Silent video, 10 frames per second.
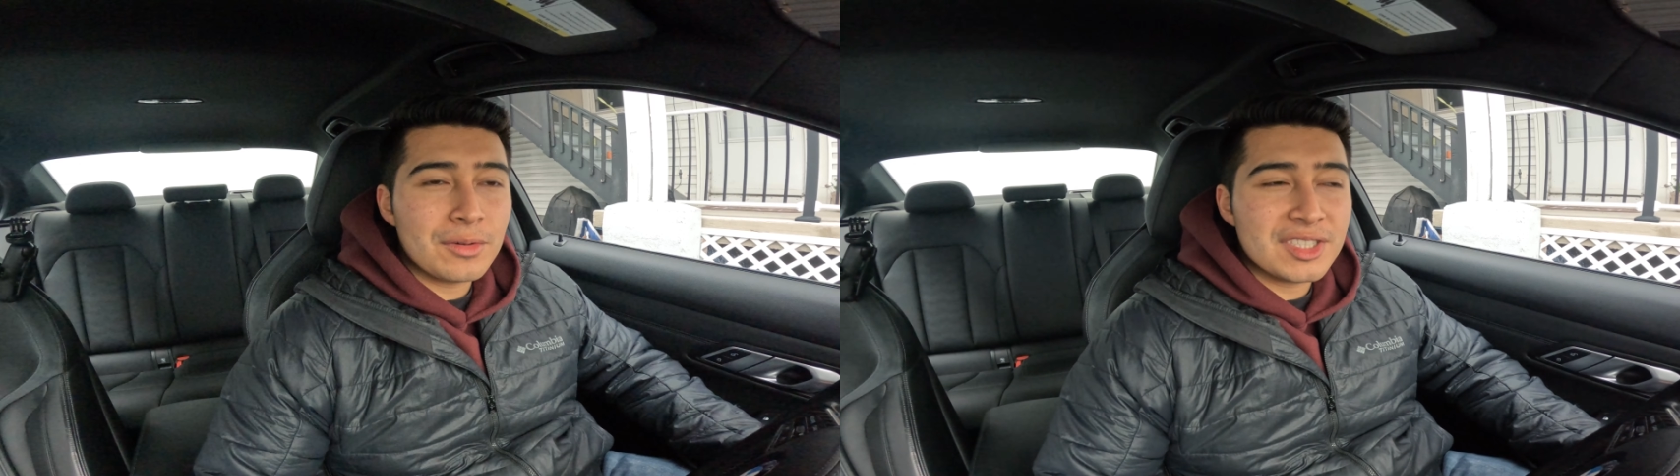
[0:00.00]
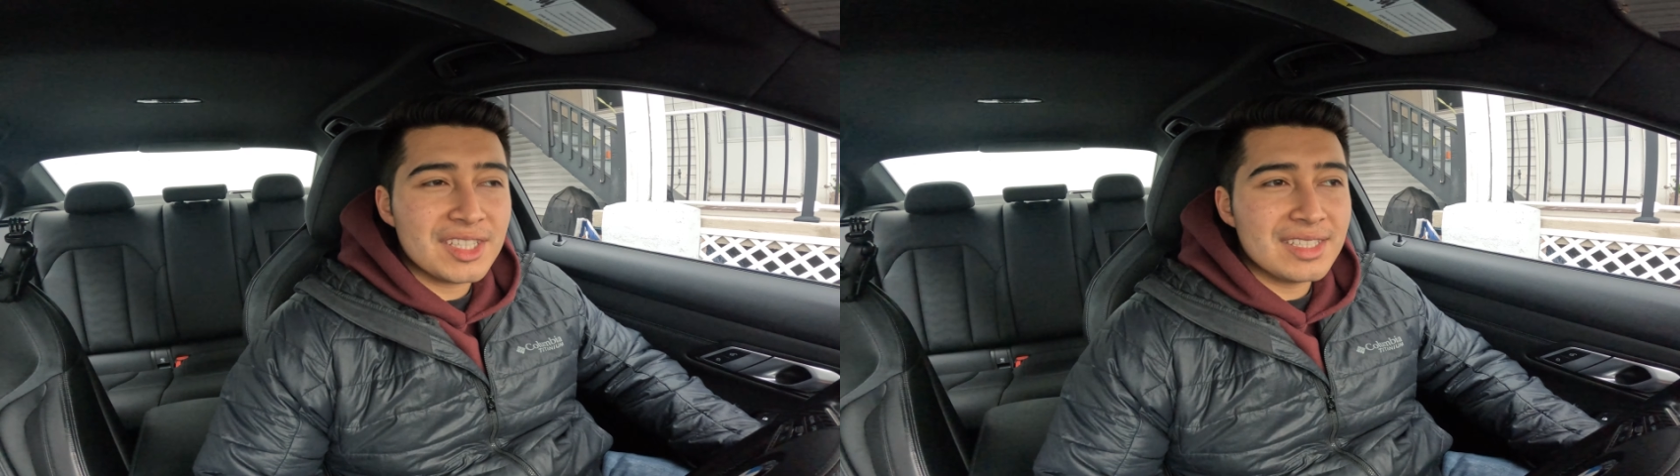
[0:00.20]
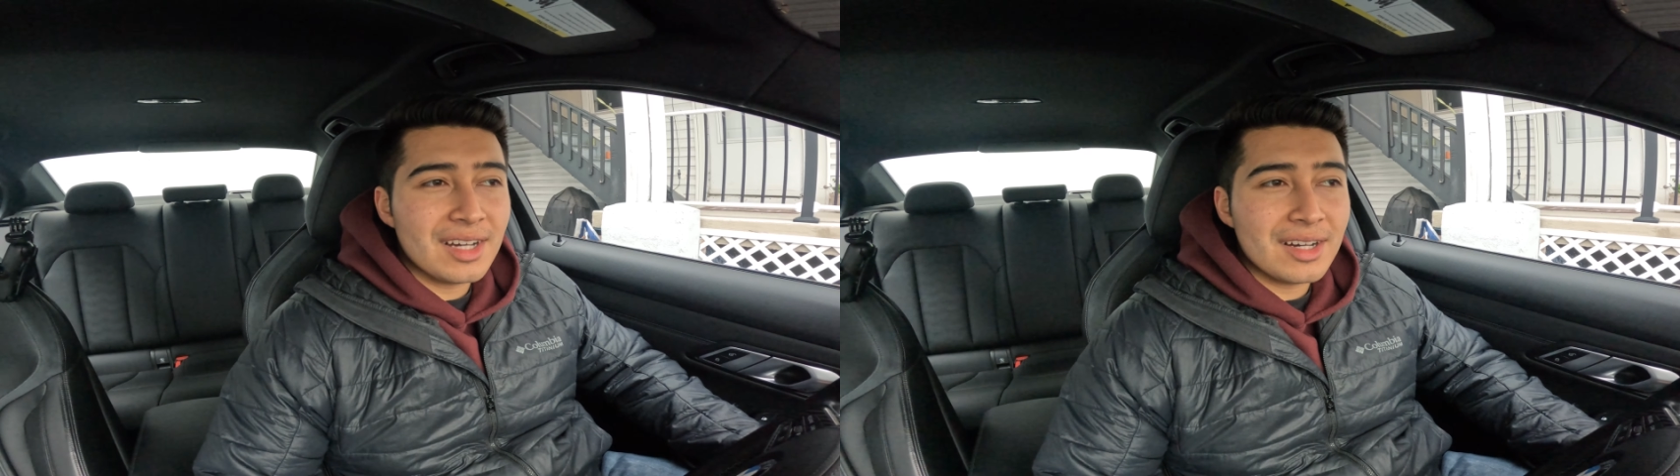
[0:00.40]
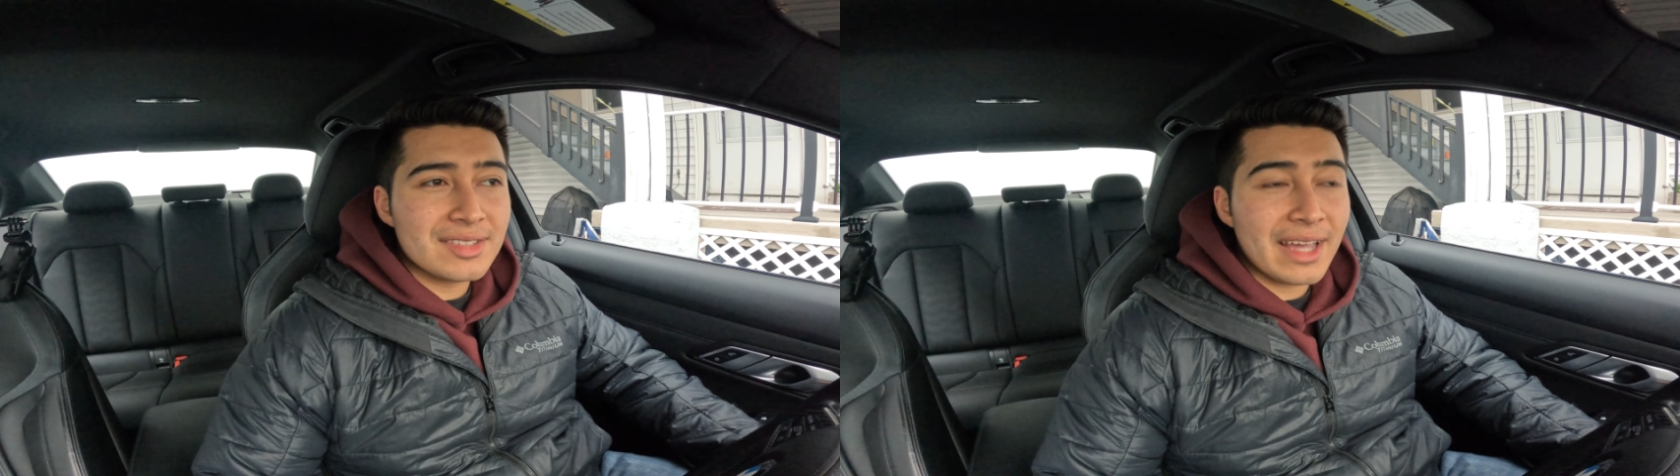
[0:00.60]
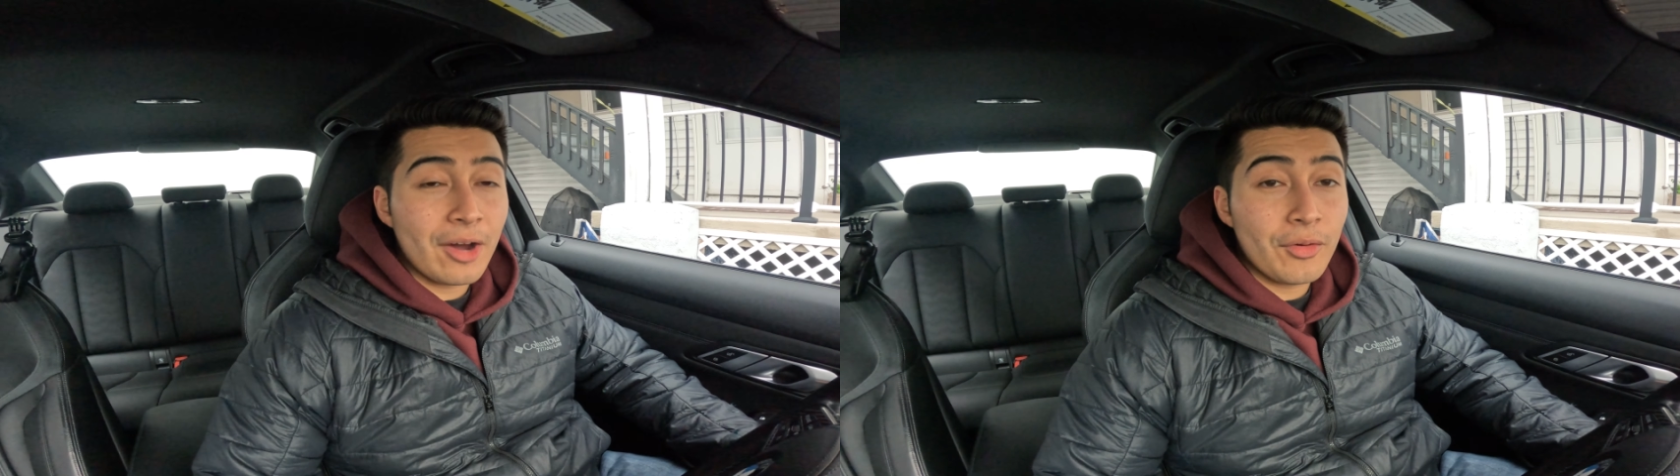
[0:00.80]
she
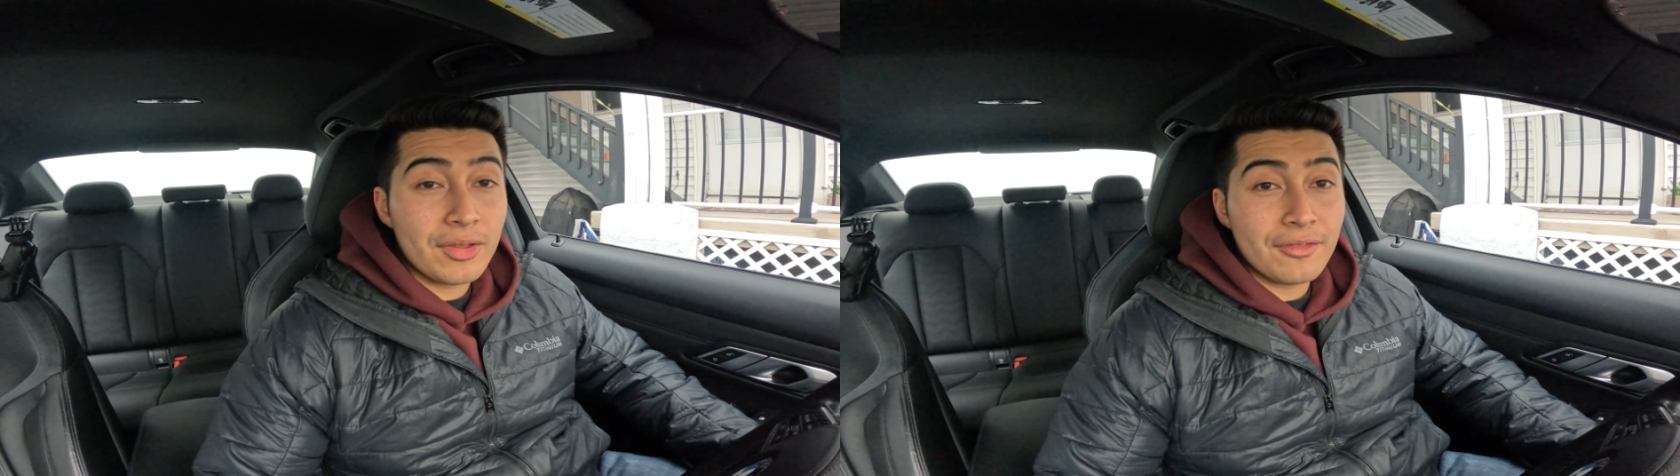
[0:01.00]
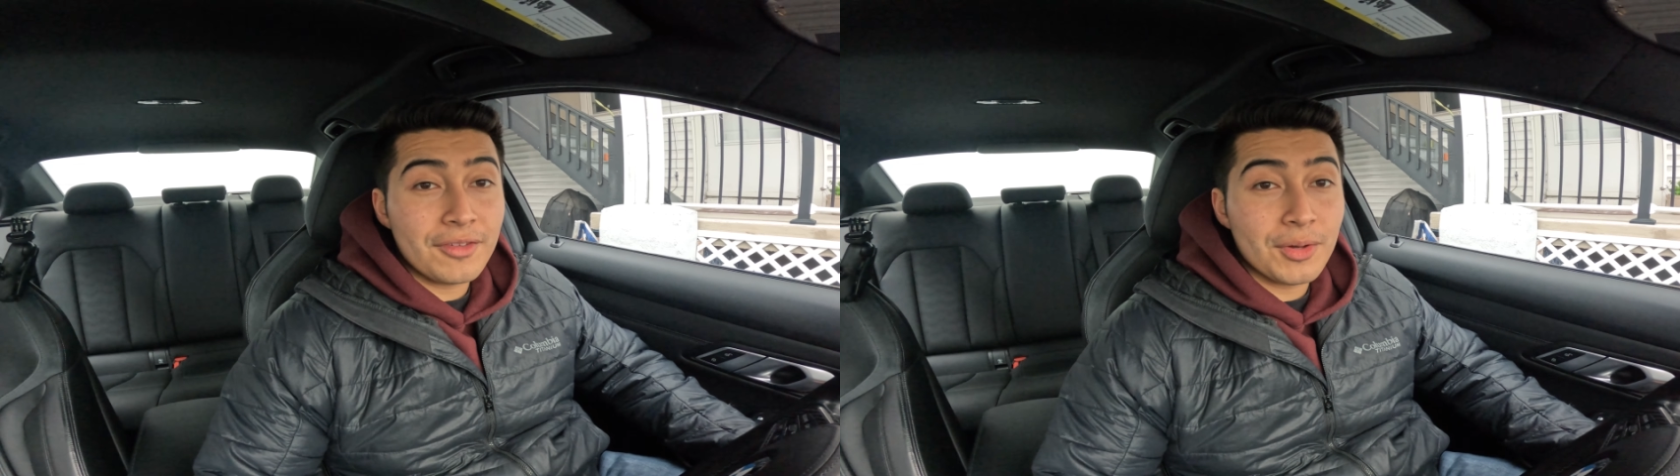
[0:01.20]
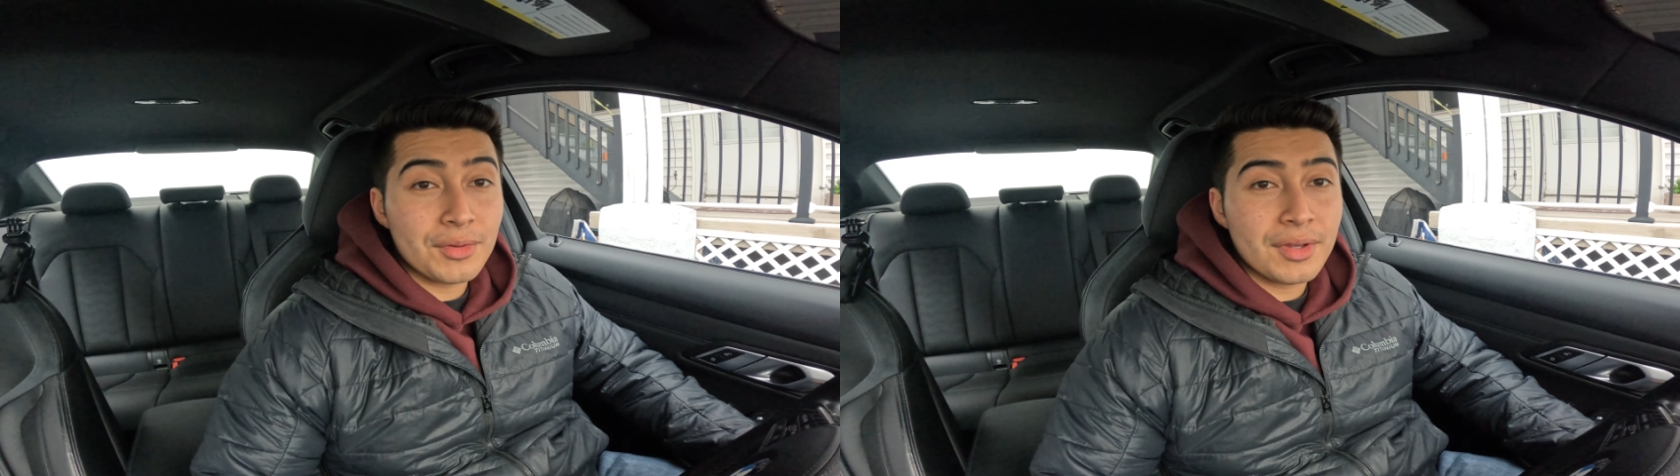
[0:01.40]
does out in the field.